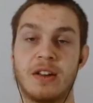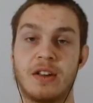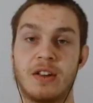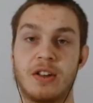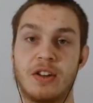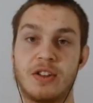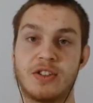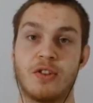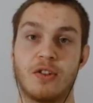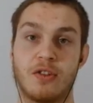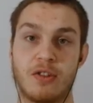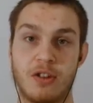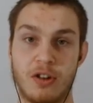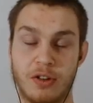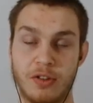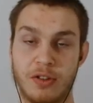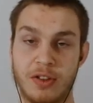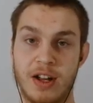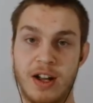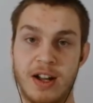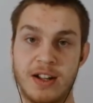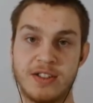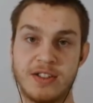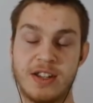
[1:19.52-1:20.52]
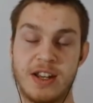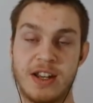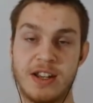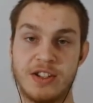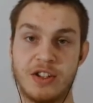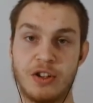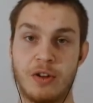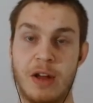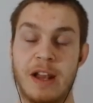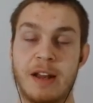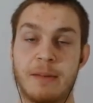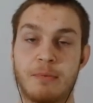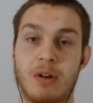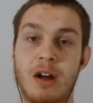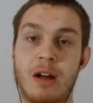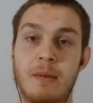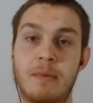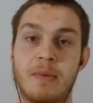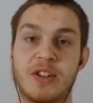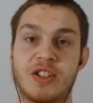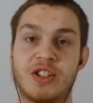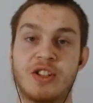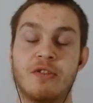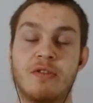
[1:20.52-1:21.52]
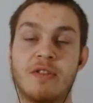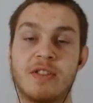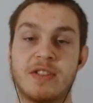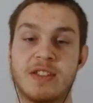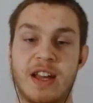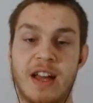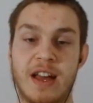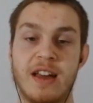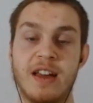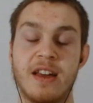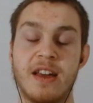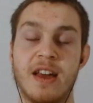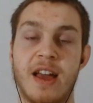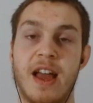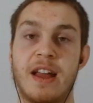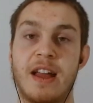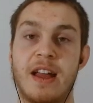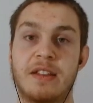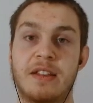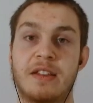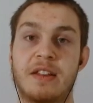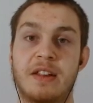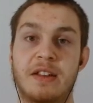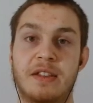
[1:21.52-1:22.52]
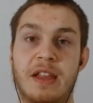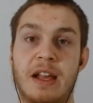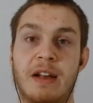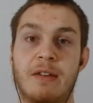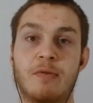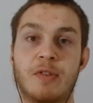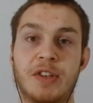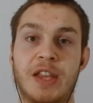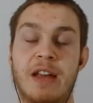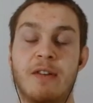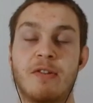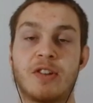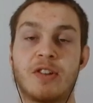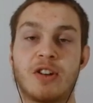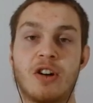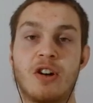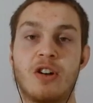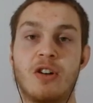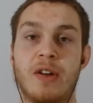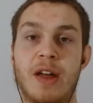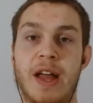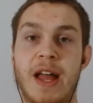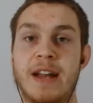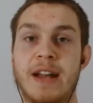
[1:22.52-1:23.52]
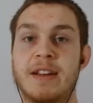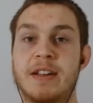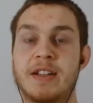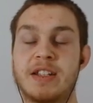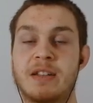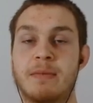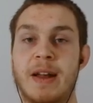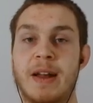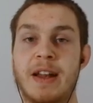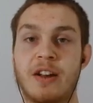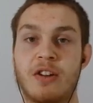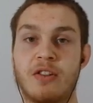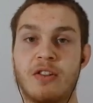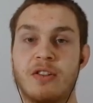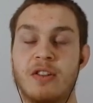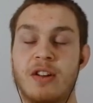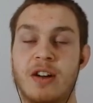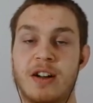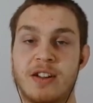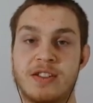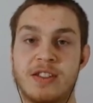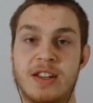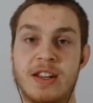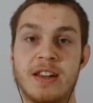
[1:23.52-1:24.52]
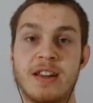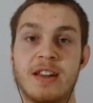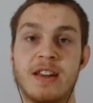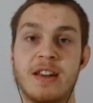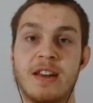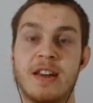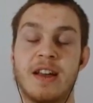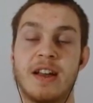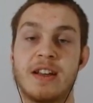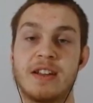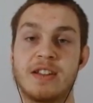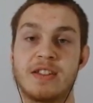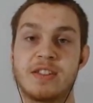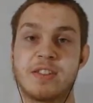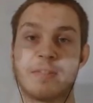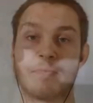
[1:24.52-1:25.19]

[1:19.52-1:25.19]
so-called Nazis, you know. And the problem is too is that what they would call anti-Semitic or Nazi is